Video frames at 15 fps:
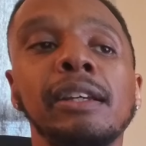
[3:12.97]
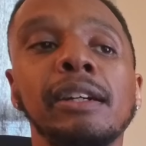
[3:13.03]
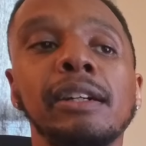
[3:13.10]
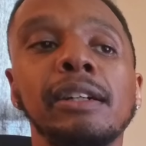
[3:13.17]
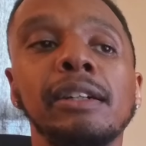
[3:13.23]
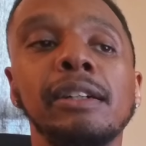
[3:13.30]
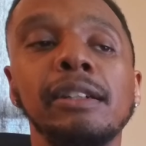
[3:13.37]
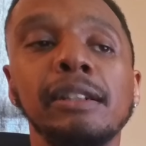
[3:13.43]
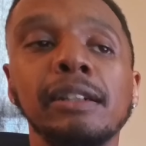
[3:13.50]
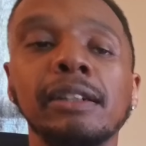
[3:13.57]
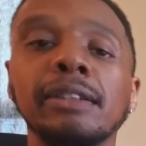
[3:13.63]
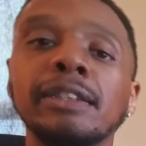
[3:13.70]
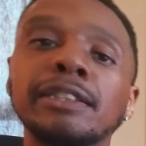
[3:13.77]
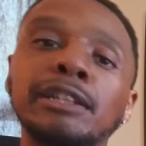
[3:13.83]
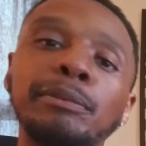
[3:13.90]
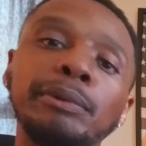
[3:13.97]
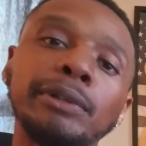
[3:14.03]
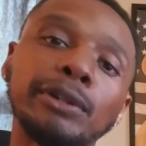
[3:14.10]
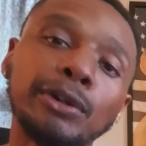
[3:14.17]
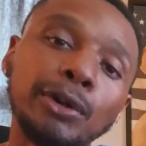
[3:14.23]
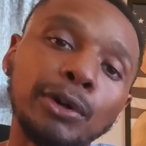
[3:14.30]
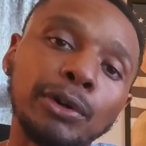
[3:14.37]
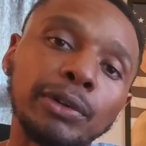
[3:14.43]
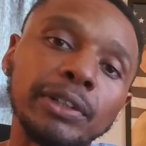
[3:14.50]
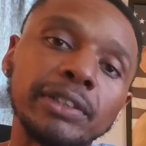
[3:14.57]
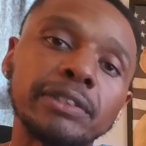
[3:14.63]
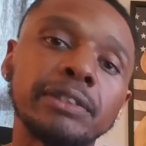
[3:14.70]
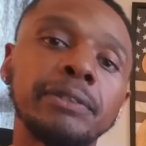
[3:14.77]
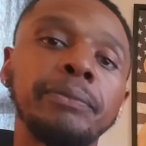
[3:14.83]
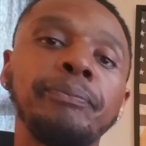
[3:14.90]
hook, this could be the
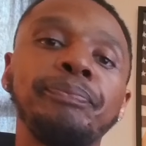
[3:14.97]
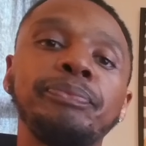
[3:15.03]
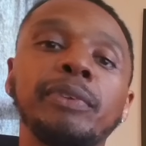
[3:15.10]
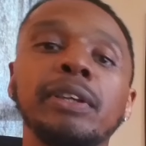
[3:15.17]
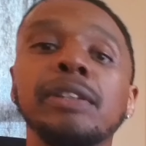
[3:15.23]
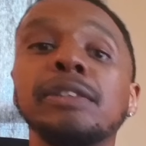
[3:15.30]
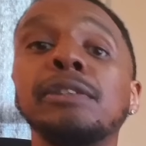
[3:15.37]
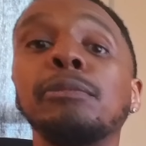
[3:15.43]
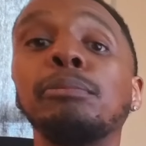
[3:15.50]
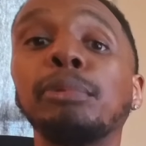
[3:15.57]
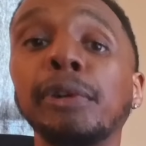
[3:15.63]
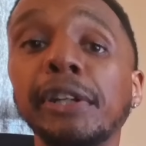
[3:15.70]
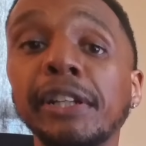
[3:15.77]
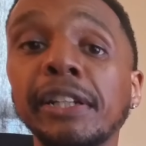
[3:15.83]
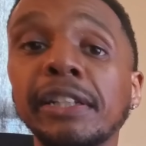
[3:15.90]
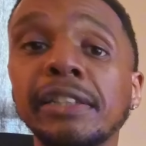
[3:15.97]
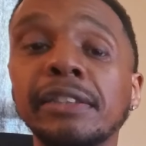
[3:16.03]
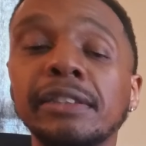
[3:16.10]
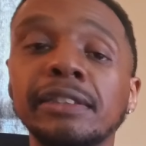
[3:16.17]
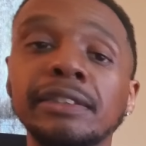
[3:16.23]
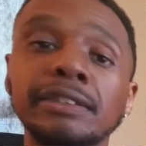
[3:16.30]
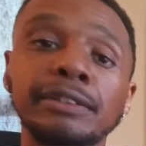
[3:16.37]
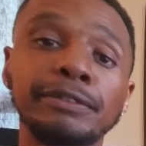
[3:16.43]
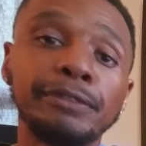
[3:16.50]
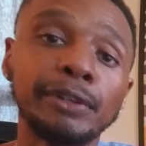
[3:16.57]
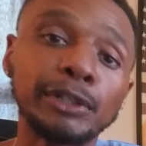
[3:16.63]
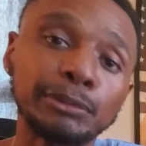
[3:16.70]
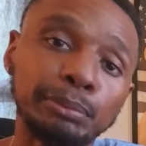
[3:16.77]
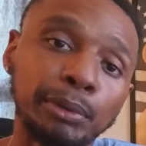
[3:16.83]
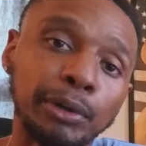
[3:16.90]
chorus, this is the bridge, this is the
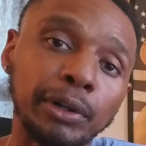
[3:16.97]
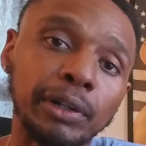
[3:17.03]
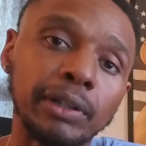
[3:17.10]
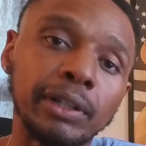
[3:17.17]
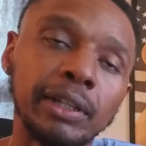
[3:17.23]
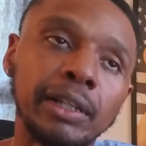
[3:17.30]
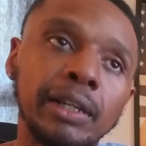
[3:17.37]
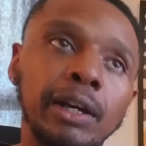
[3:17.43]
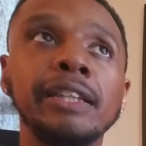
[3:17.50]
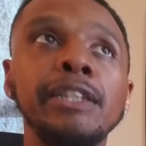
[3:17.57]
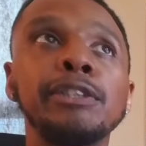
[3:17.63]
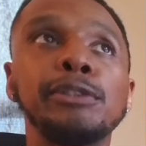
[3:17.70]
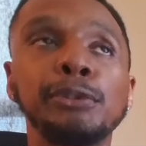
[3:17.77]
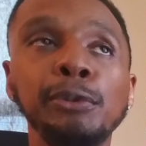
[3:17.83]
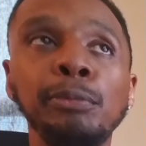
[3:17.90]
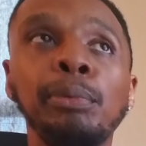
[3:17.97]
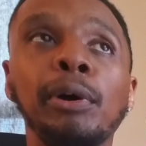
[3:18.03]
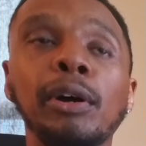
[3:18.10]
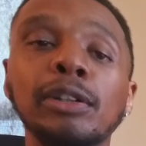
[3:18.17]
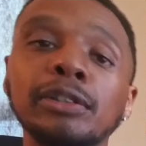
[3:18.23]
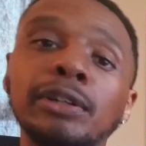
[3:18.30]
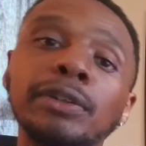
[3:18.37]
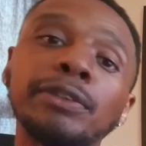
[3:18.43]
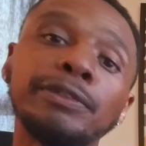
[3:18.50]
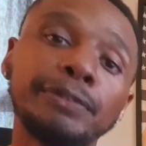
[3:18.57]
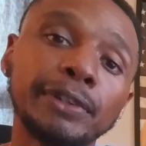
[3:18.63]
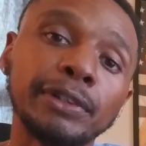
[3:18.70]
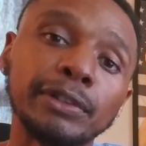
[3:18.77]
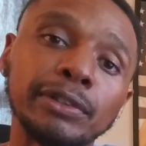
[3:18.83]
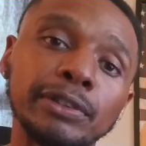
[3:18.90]
verse part. These 2 parts are the
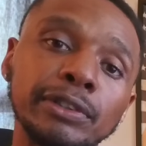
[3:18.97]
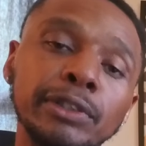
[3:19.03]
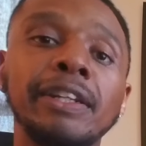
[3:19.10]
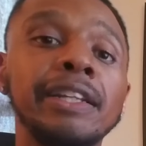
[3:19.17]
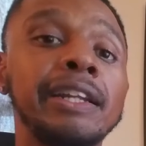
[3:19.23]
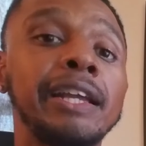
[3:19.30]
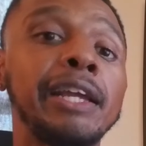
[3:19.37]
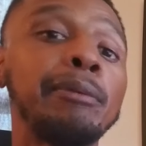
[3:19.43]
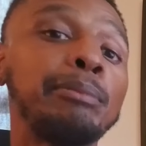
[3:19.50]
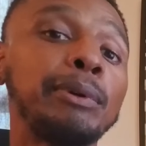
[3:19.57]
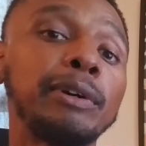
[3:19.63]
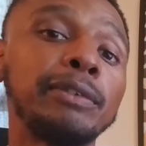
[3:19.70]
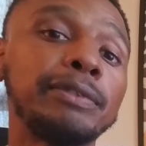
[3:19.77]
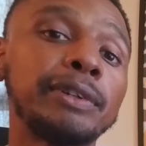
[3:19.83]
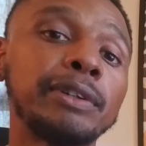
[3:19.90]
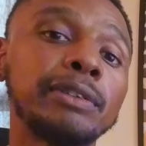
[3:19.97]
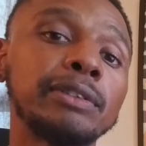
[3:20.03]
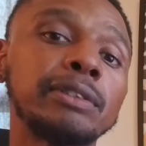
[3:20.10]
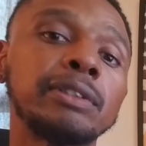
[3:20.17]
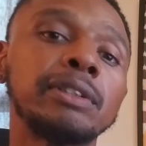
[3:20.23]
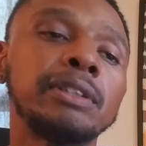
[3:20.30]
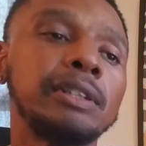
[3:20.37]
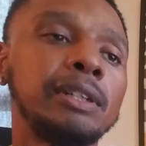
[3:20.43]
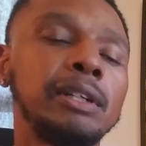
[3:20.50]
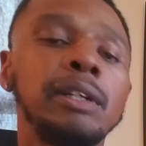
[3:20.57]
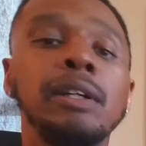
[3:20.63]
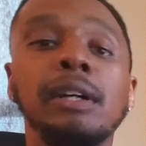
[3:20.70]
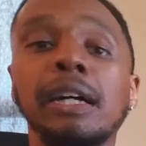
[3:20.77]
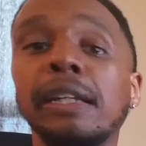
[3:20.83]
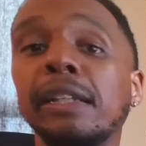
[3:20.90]
verse. I need an 8-bar verse,
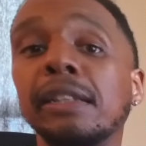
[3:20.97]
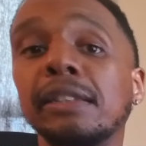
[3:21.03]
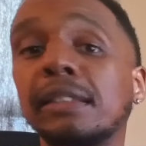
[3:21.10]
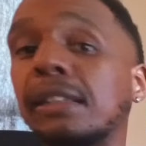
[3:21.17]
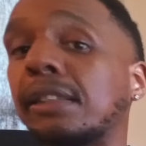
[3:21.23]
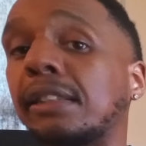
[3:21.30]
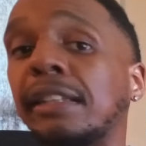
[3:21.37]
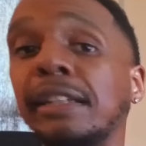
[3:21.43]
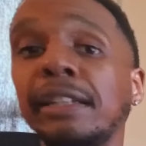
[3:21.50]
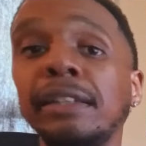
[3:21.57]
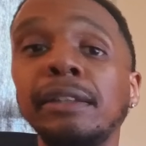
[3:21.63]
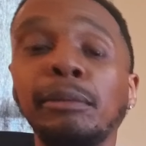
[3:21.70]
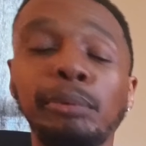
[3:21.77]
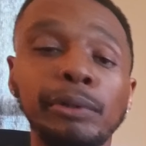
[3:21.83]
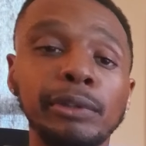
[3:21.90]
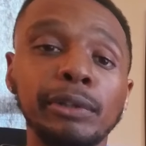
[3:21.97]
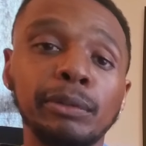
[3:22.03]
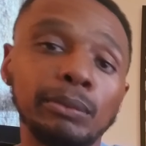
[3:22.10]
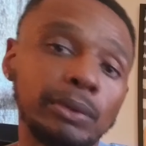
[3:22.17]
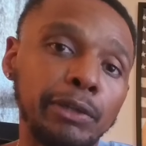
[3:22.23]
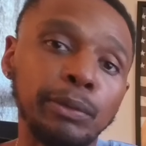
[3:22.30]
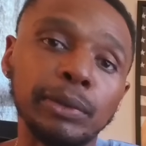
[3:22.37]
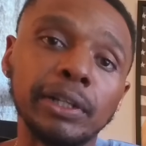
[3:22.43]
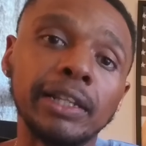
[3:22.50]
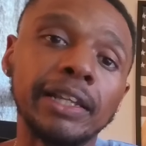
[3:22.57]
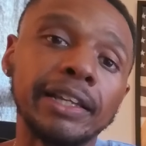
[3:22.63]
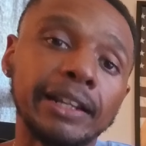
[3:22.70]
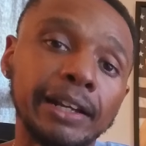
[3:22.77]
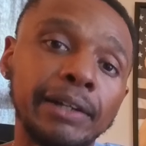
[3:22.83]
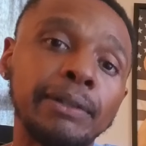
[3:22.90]
I need a 16, depending on how you want to
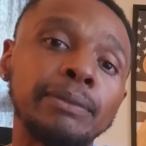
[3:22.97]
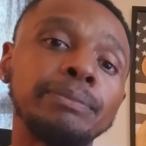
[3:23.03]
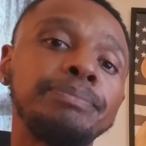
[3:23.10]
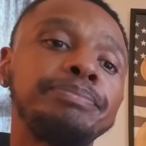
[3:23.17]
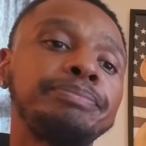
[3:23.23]
lay it out.